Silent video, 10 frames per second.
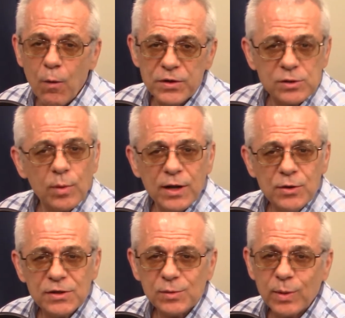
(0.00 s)
oh, this is what I
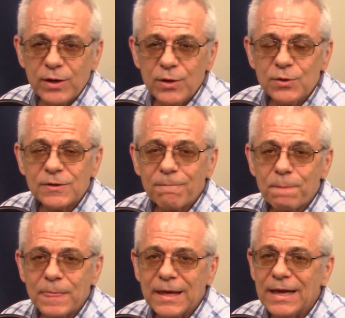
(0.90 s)
use, this is what I use,
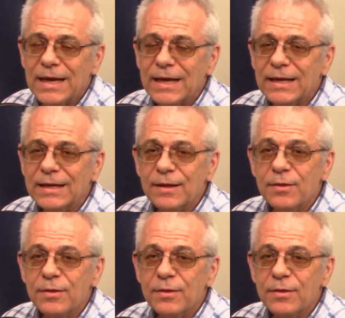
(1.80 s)
and